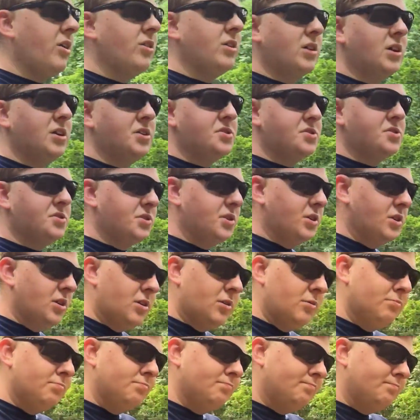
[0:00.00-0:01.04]
then it's
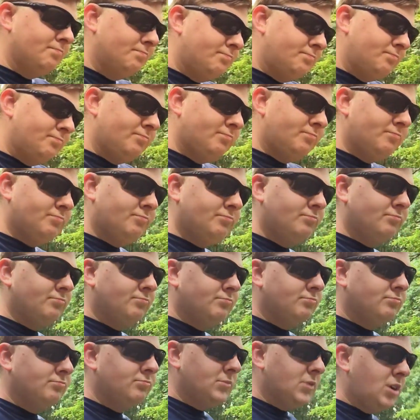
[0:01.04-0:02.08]
uh,
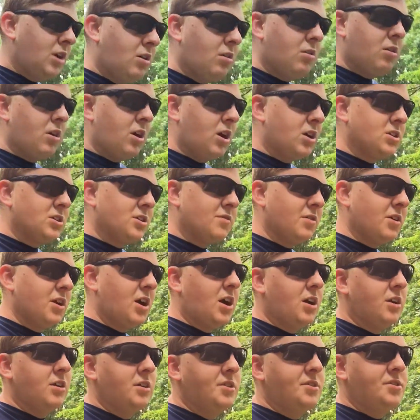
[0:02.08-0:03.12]
oh gosh, I've
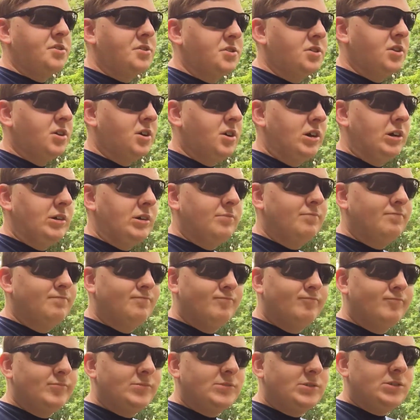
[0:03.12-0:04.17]
forgotten. It's uh,
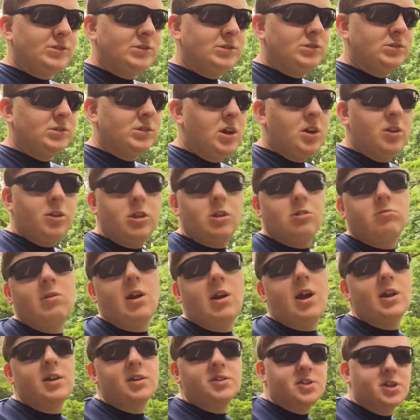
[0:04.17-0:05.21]
the
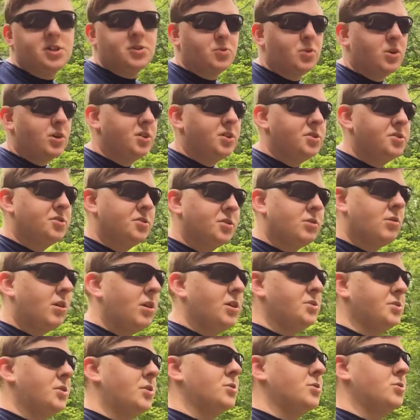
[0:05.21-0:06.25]
credits. That's what it is. And the
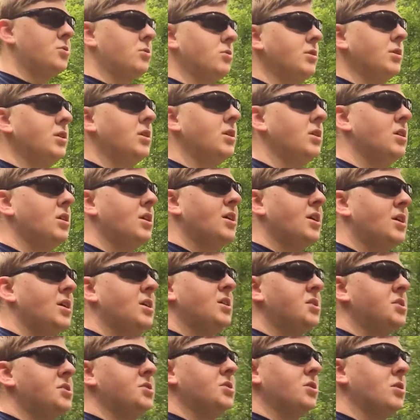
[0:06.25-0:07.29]
credits starts rolling.
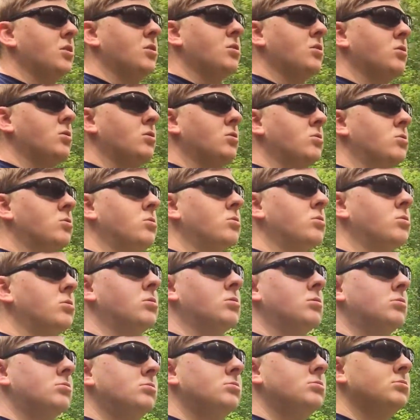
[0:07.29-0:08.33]

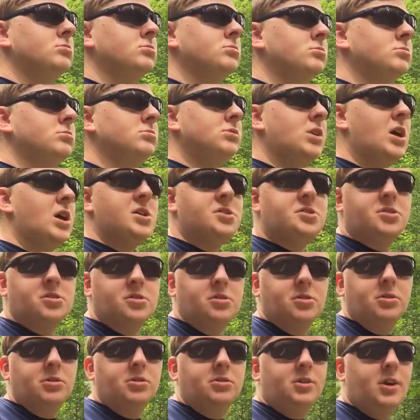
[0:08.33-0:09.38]
So that's so
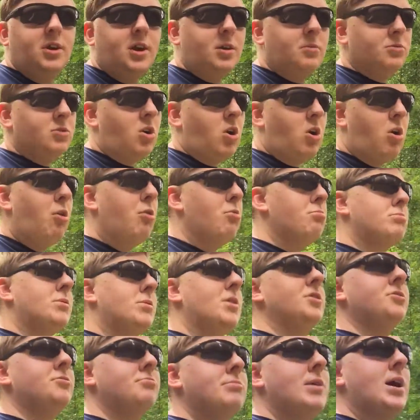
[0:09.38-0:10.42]
you think with all the
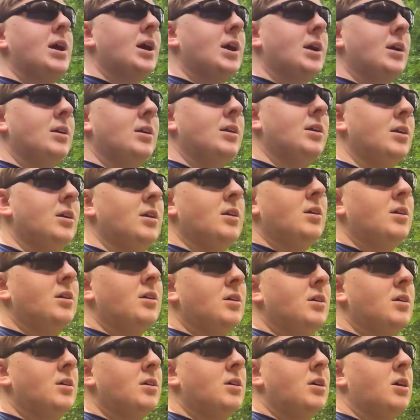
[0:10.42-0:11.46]
money they're making,
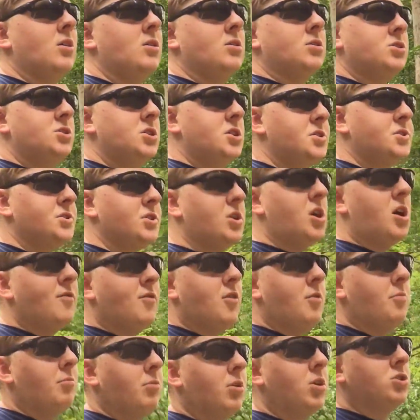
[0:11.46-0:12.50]
you know, just off
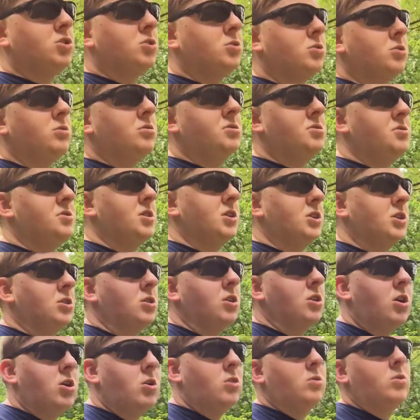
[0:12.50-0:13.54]
commercials
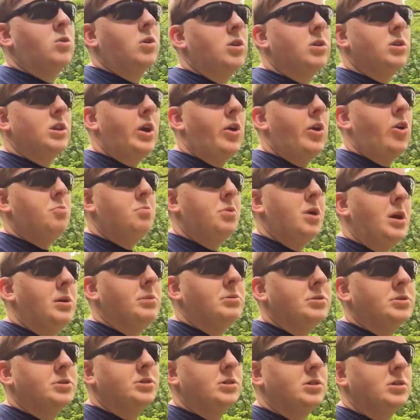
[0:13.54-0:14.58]
alone, they would be
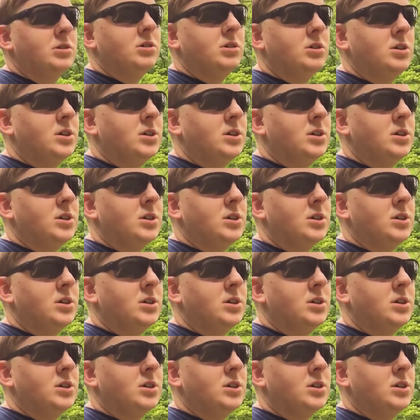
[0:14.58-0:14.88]
able to,